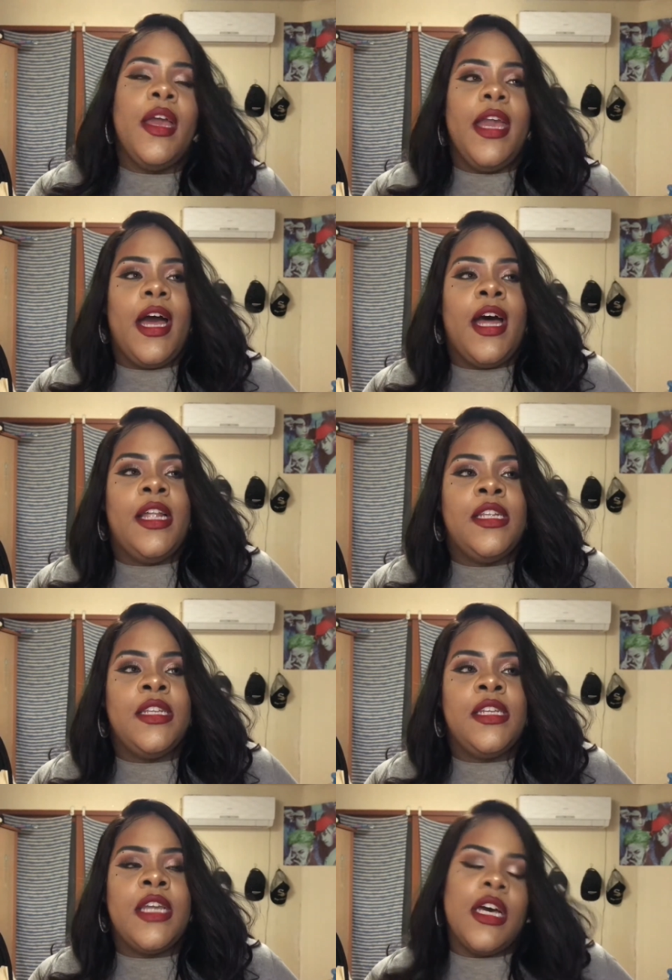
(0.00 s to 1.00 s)

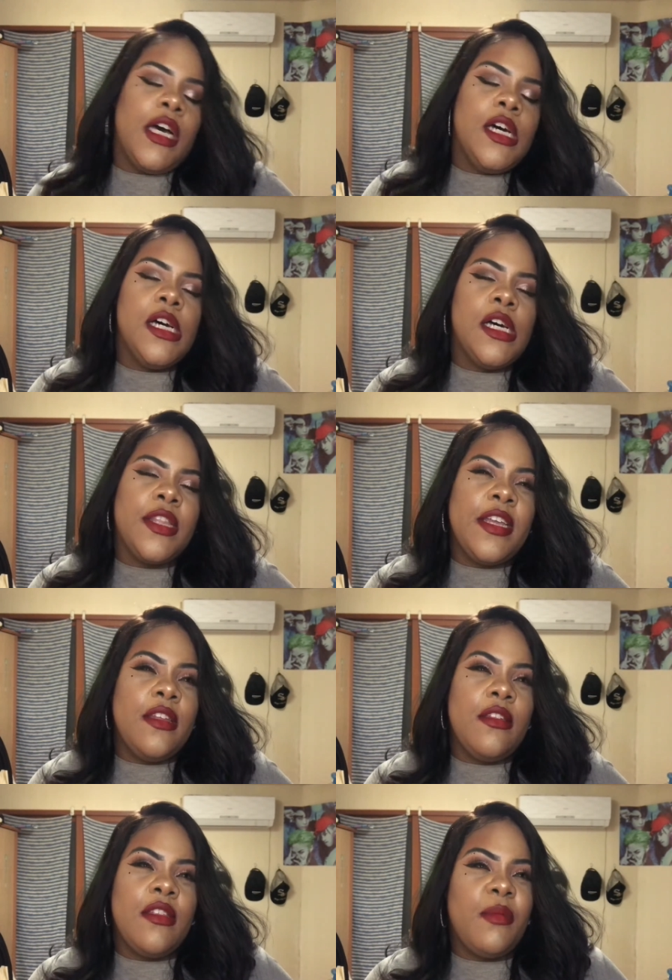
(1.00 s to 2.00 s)
And I think
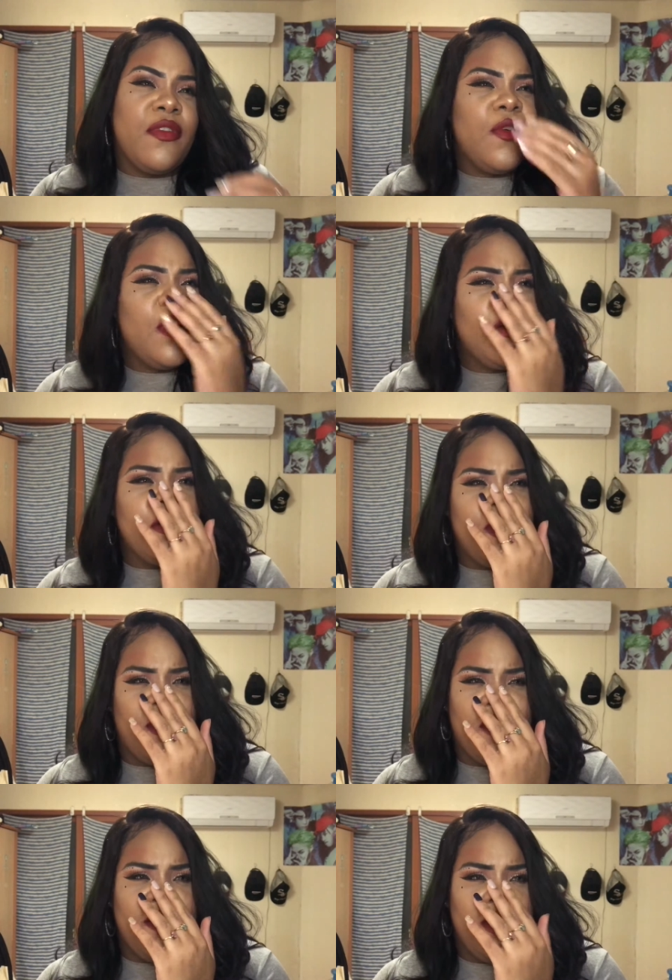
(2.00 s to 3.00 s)
this is number 4, or is it number
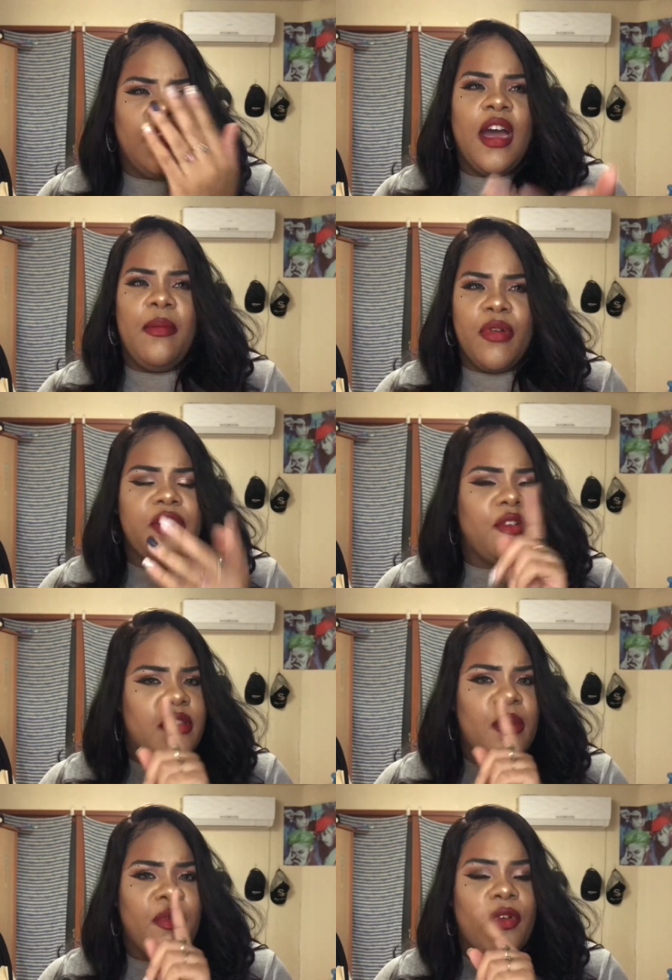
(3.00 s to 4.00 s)
5? I'm pretty sure this
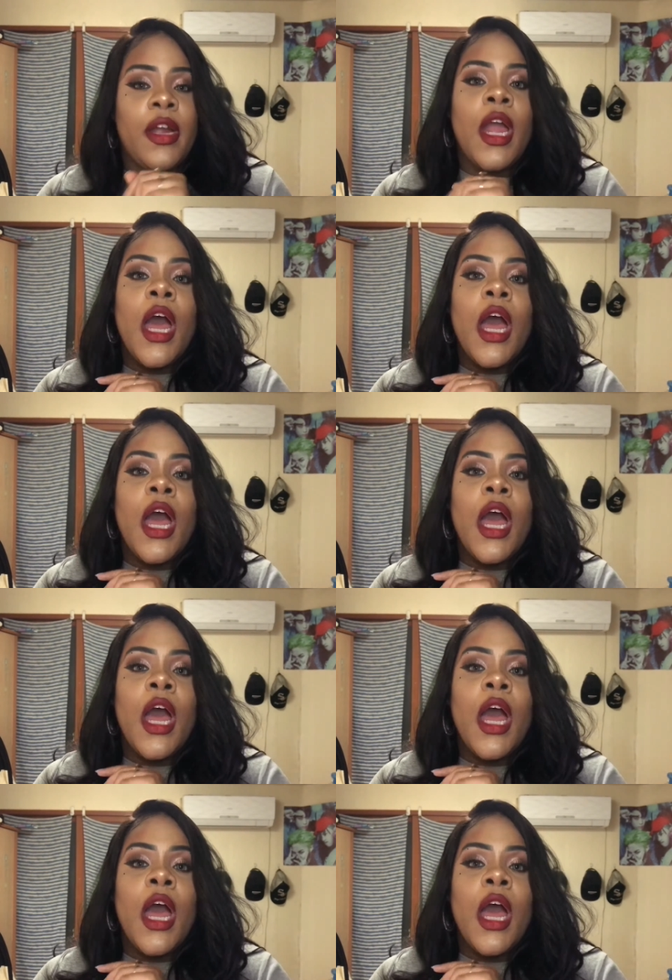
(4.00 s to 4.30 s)
is number 4.